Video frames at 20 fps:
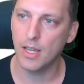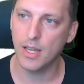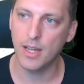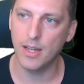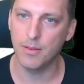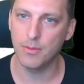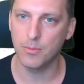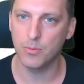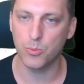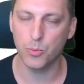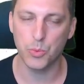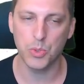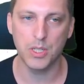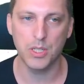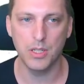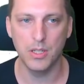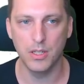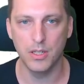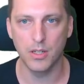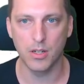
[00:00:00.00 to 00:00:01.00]
And
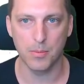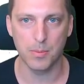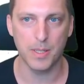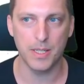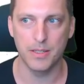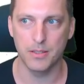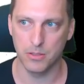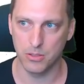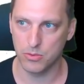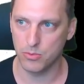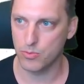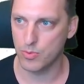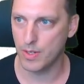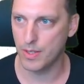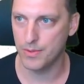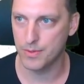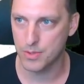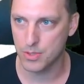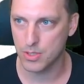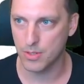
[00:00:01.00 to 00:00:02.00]
we are planning to
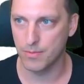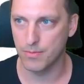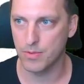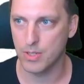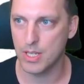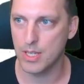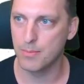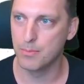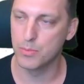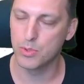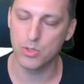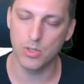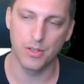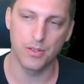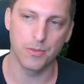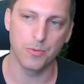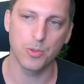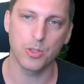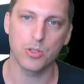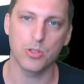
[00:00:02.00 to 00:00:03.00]
run some VMs
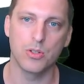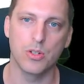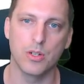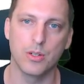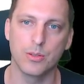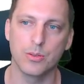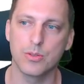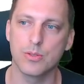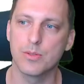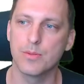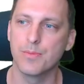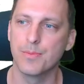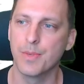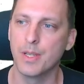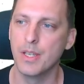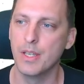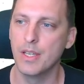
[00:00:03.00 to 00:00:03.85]
on the worker nodes.